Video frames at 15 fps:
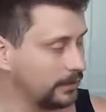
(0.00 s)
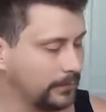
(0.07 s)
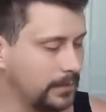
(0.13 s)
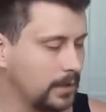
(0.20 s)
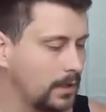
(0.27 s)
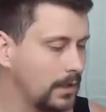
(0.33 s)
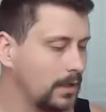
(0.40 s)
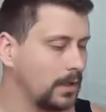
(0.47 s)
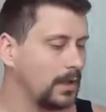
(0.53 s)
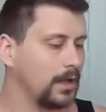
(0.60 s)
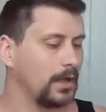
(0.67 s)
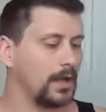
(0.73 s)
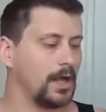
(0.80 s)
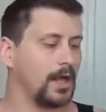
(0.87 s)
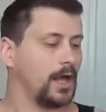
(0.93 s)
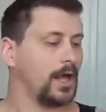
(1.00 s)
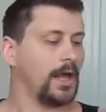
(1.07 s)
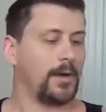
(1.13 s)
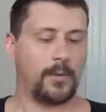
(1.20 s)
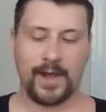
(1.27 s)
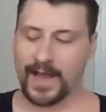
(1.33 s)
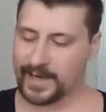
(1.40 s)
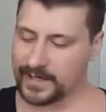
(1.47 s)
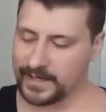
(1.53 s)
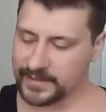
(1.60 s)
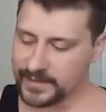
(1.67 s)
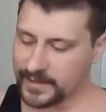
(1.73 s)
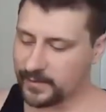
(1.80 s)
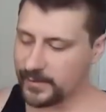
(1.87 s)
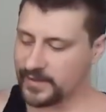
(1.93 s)
you. We had an
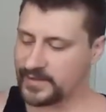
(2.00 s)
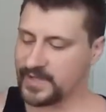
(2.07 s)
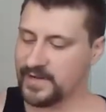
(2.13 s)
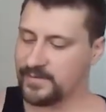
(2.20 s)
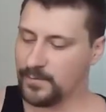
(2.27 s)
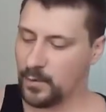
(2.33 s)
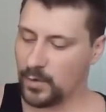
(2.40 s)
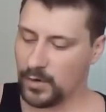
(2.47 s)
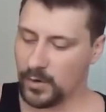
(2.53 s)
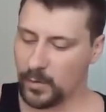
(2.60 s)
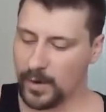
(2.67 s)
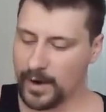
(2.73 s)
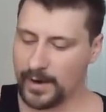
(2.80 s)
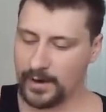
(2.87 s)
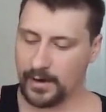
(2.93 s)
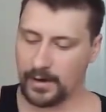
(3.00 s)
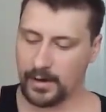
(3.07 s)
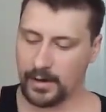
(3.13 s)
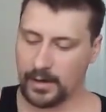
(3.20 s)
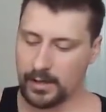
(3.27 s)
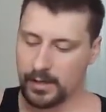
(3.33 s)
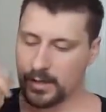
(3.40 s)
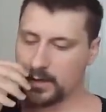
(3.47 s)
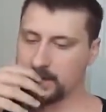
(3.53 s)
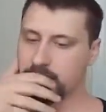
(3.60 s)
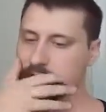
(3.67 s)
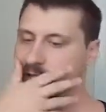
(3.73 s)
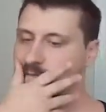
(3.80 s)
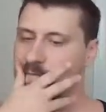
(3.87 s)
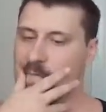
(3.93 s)
incident with Steve Moore where.
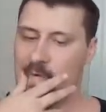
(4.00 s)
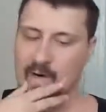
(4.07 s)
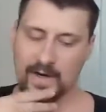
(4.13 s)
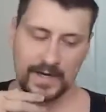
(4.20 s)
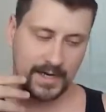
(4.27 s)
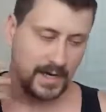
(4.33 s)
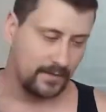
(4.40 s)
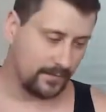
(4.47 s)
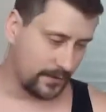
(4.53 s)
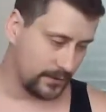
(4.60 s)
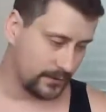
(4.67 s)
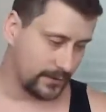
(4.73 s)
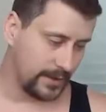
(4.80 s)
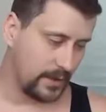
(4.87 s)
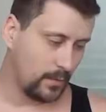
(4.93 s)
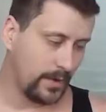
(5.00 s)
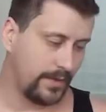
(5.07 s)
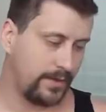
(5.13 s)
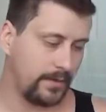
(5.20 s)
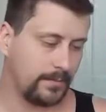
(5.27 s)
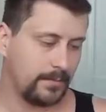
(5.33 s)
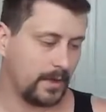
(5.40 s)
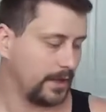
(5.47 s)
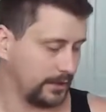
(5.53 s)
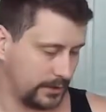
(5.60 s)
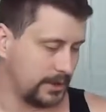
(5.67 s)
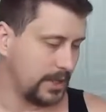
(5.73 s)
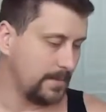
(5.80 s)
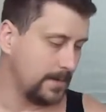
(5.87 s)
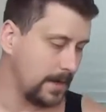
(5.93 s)
Steve Moore, he got frustrated with him. I'll
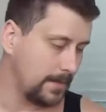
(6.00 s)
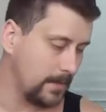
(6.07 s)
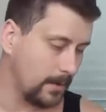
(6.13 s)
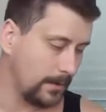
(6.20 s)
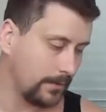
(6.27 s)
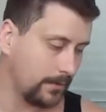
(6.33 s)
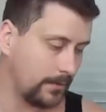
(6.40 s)
let you keep keep going